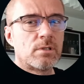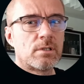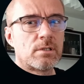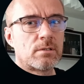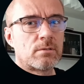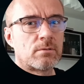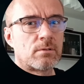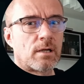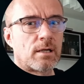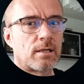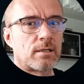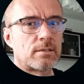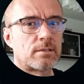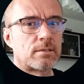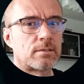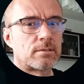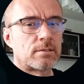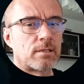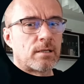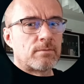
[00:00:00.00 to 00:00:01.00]
write
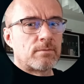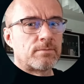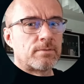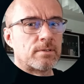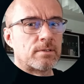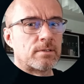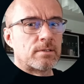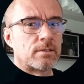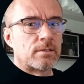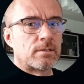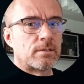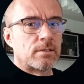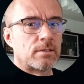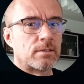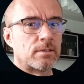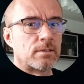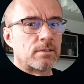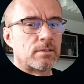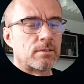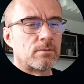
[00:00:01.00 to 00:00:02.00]
something
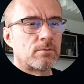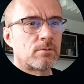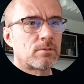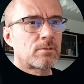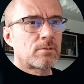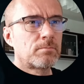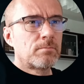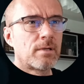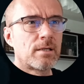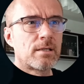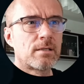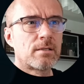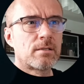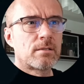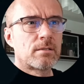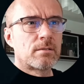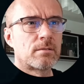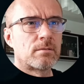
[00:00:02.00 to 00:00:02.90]
what may